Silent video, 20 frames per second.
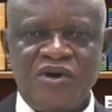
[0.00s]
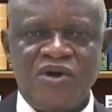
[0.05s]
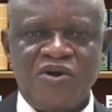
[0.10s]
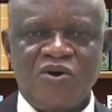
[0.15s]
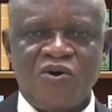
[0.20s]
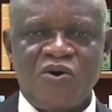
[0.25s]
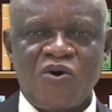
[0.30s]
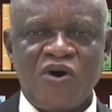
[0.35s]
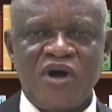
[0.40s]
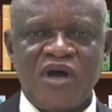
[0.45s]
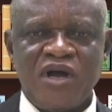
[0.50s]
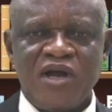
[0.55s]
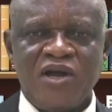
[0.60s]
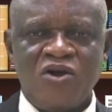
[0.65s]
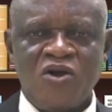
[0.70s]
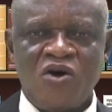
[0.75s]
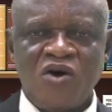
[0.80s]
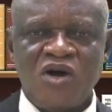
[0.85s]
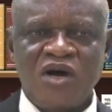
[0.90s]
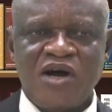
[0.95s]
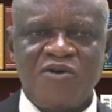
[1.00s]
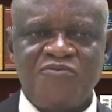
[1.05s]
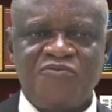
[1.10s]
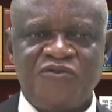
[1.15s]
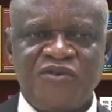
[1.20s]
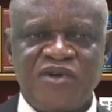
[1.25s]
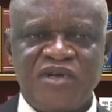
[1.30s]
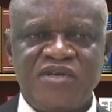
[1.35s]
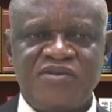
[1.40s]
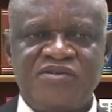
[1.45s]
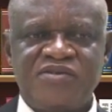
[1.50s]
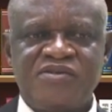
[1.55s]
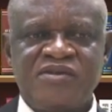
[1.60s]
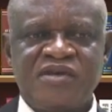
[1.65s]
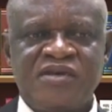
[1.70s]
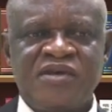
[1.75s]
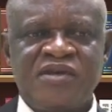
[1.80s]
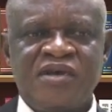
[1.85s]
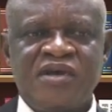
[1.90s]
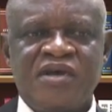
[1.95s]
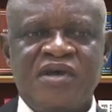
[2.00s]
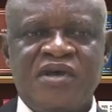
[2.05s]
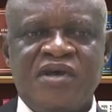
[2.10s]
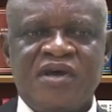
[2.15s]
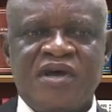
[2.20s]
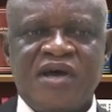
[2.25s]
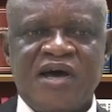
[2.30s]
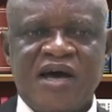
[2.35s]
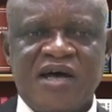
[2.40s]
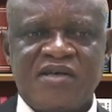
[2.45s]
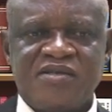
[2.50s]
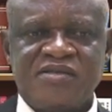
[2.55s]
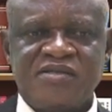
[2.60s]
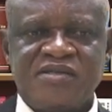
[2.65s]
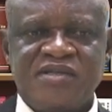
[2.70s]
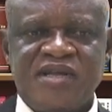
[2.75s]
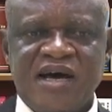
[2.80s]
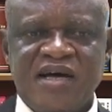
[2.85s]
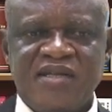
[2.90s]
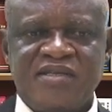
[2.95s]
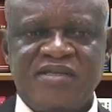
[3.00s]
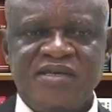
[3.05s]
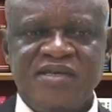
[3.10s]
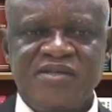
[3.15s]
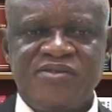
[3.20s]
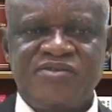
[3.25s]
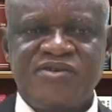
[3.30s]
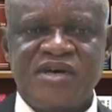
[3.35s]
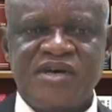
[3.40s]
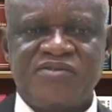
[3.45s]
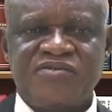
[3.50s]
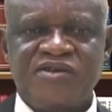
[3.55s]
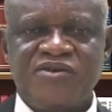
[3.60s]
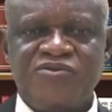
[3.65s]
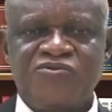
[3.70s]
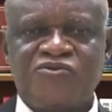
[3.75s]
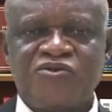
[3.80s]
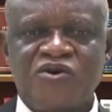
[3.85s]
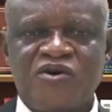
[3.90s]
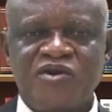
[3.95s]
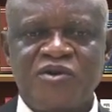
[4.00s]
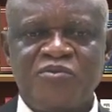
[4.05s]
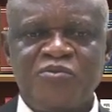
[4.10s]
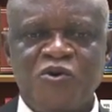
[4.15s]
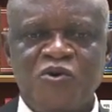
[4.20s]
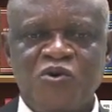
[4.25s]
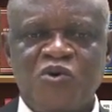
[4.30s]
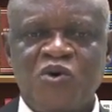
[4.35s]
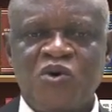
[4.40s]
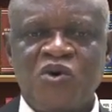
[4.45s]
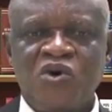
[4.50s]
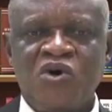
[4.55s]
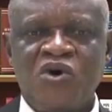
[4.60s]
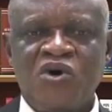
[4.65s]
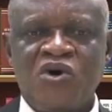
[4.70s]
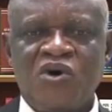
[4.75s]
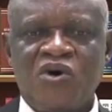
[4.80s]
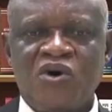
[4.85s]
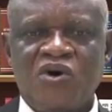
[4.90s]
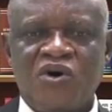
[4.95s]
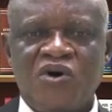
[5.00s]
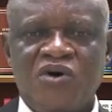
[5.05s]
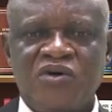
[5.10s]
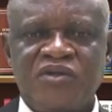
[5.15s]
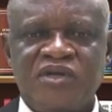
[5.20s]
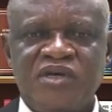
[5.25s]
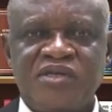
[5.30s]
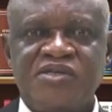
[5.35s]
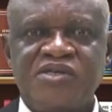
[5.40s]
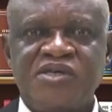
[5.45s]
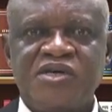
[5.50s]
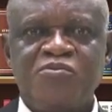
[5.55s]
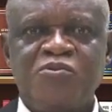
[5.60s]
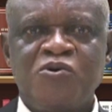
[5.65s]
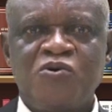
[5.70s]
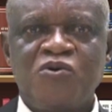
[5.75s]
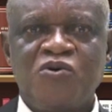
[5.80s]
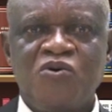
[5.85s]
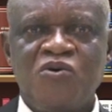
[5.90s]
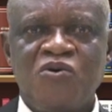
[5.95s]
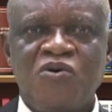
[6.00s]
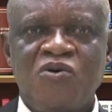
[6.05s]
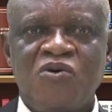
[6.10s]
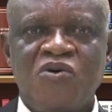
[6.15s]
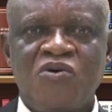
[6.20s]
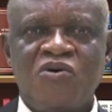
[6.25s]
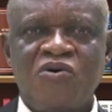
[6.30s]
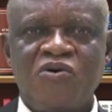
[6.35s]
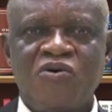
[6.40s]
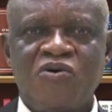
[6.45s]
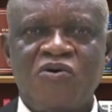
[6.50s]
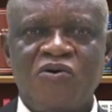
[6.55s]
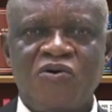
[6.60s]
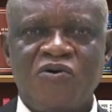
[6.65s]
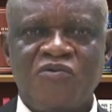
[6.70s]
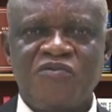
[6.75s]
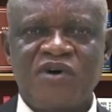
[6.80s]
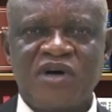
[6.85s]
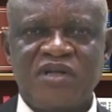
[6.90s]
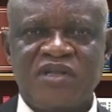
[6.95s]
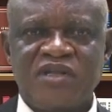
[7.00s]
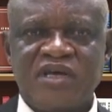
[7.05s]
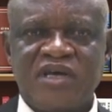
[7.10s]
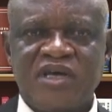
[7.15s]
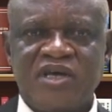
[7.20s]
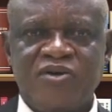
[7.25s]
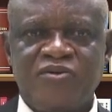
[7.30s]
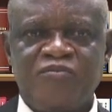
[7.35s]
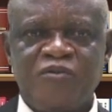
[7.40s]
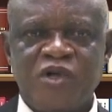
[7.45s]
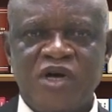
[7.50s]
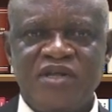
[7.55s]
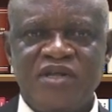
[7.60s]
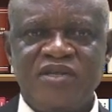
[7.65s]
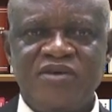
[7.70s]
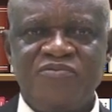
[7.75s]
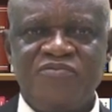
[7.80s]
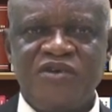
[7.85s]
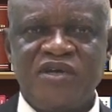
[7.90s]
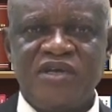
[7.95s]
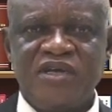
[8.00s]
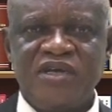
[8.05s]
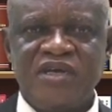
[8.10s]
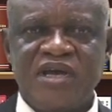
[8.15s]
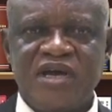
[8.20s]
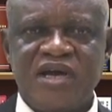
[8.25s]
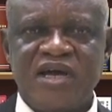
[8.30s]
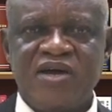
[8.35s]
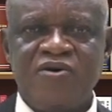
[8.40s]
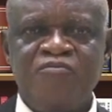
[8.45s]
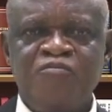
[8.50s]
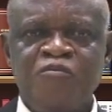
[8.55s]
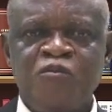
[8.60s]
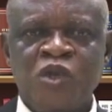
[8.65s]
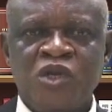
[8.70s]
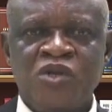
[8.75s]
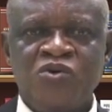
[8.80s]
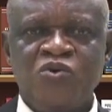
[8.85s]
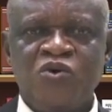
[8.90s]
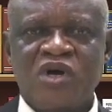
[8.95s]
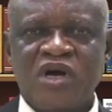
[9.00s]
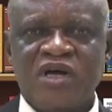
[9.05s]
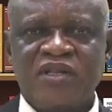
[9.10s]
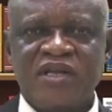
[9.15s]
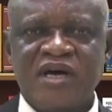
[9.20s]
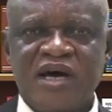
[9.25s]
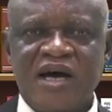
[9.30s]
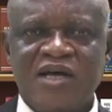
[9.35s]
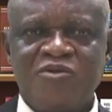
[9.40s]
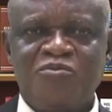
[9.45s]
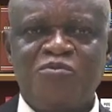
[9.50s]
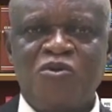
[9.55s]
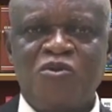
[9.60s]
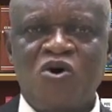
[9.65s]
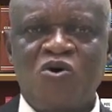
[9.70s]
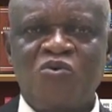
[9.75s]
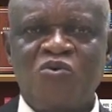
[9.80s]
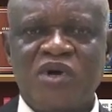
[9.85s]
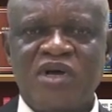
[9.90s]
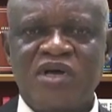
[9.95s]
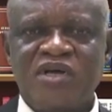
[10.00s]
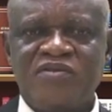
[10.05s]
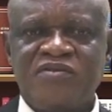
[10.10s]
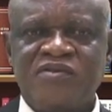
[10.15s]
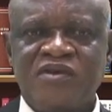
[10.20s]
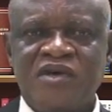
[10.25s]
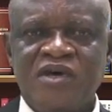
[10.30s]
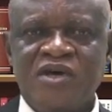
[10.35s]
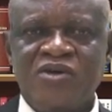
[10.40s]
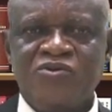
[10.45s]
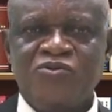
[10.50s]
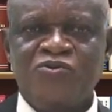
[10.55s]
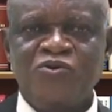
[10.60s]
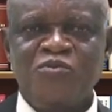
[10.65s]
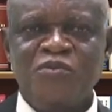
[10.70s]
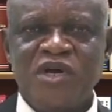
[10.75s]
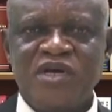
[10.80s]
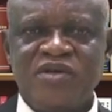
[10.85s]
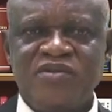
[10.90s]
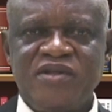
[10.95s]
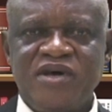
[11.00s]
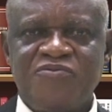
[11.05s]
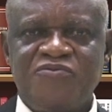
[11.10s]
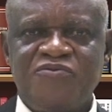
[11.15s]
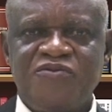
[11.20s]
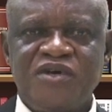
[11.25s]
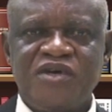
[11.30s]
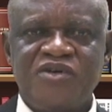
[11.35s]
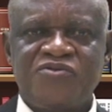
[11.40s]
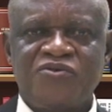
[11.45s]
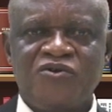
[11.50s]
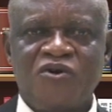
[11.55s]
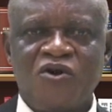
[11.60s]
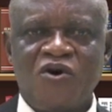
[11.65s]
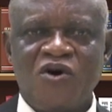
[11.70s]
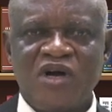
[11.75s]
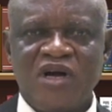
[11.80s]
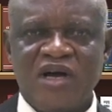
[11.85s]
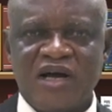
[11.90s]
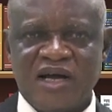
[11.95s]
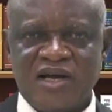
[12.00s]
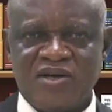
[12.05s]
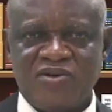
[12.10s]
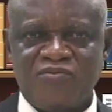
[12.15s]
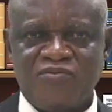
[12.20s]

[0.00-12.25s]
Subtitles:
or a longer phrase as that interesting storybook on the table over there. And even here, you can add more words to make the phrase longer.